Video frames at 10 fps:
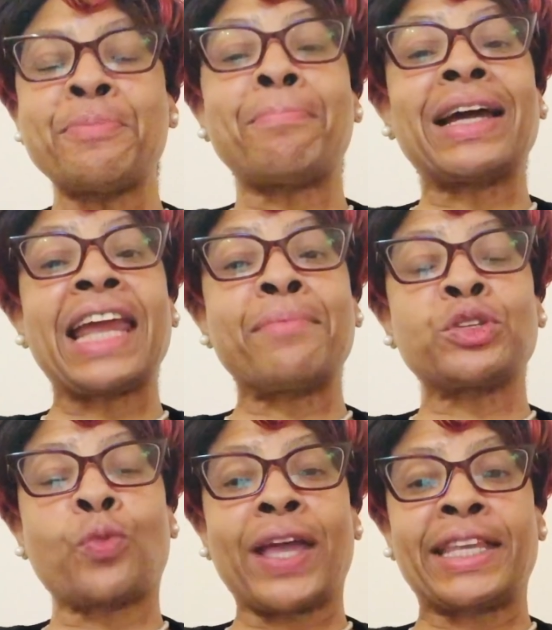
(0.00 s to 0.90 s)
my name is
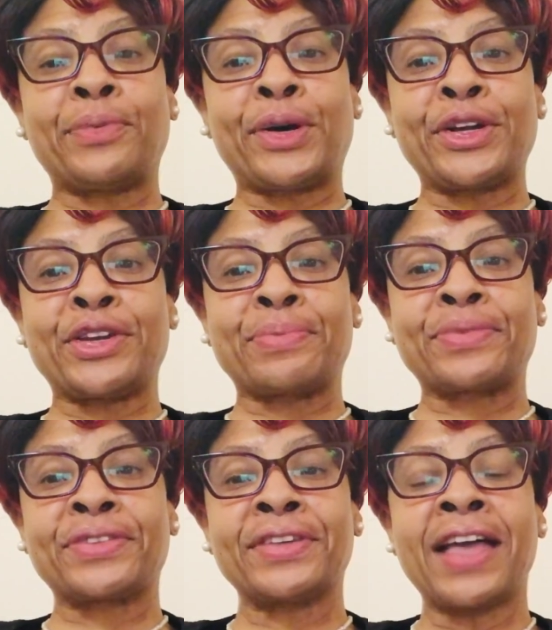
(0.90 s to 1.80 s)
Wendy
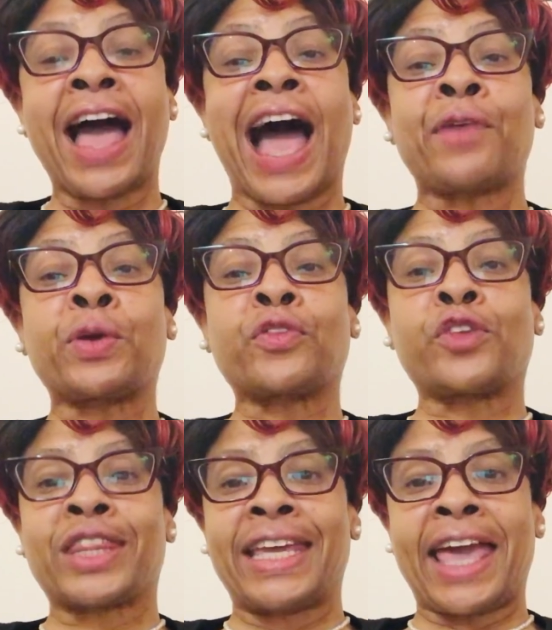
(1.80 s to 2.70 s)
Williams. I work for
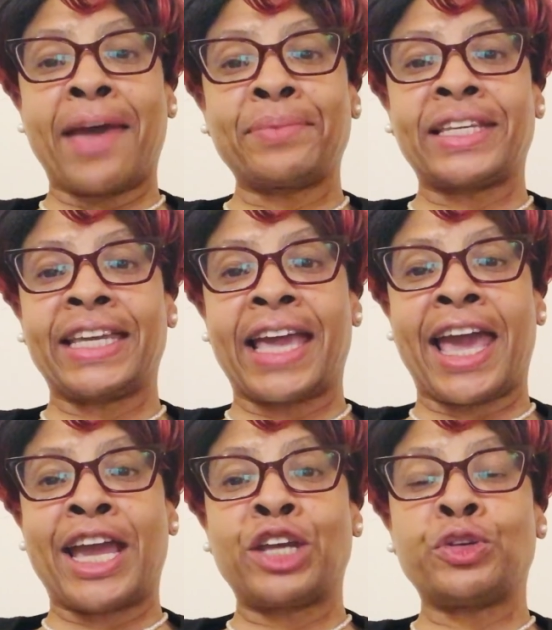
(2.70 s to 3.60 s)
the
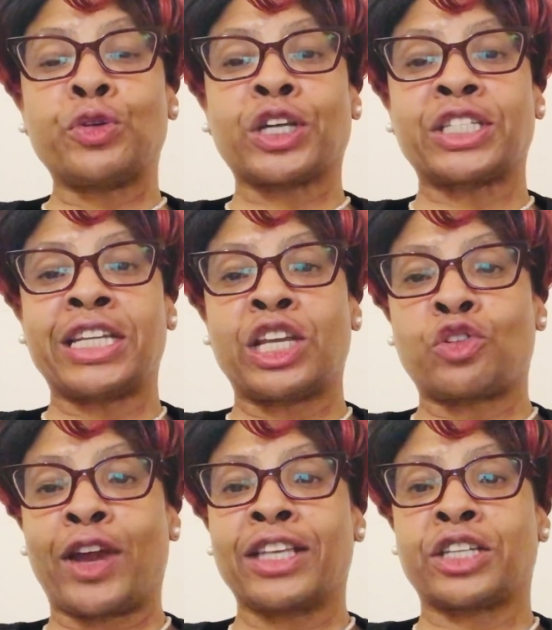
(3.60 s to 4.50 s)
MTA, New York City
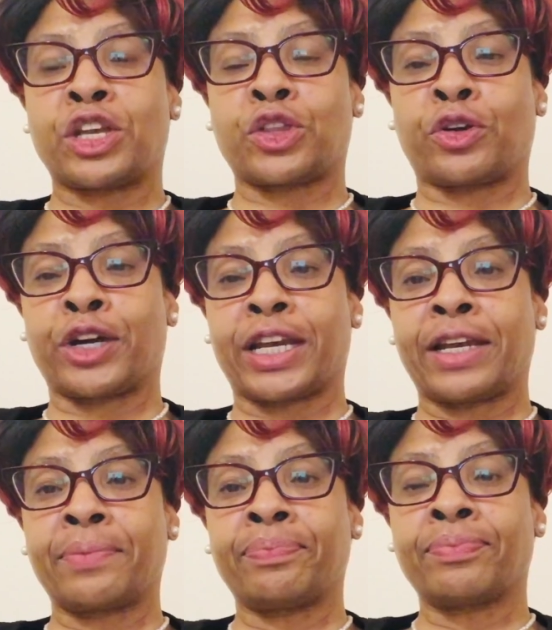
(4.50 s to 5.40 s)
Transit
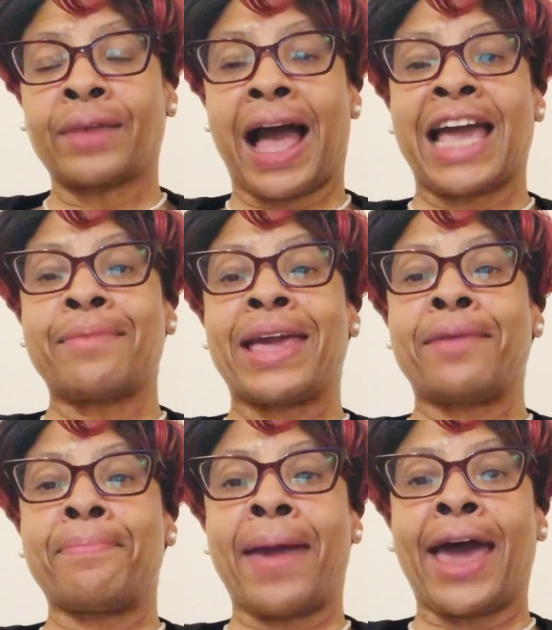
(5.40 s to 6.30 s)
Authority. I am a
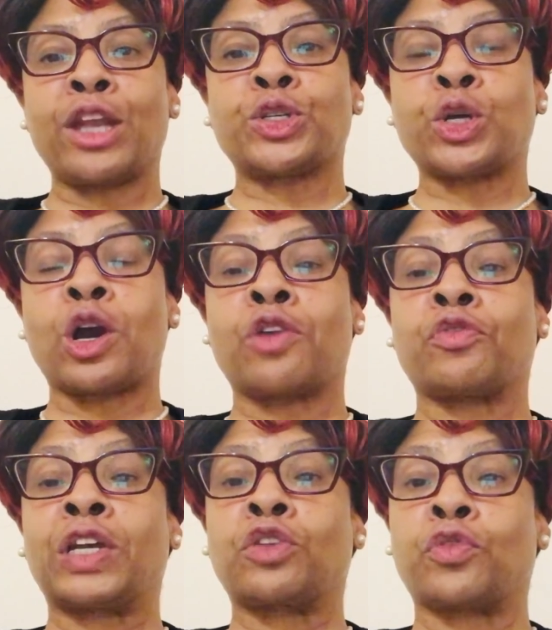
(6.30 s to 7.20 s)
manager of
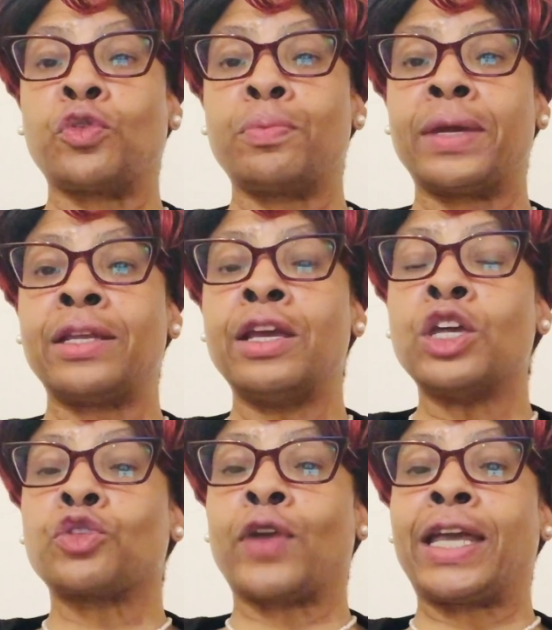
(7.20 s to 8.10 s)
recruitment,
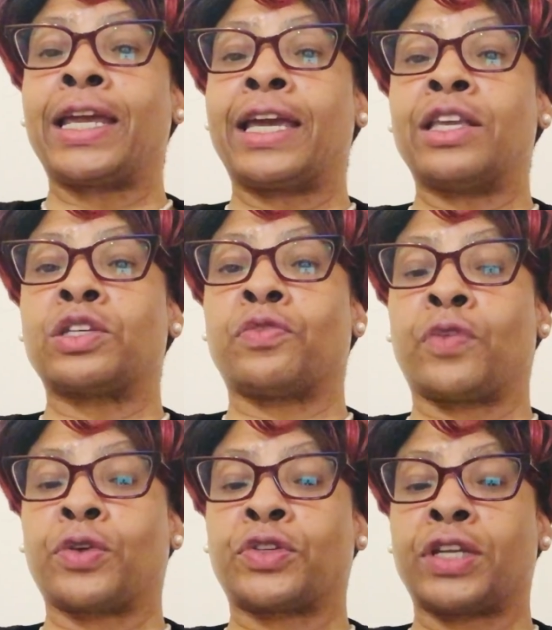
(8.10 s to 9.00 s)
training, and
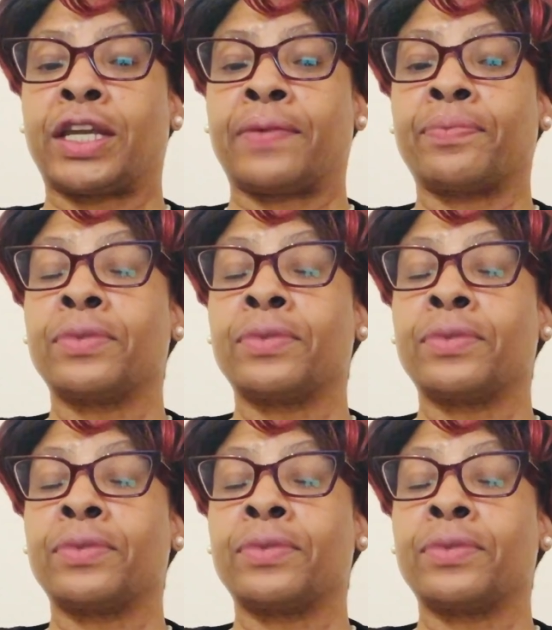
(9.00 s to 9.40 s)
diversity.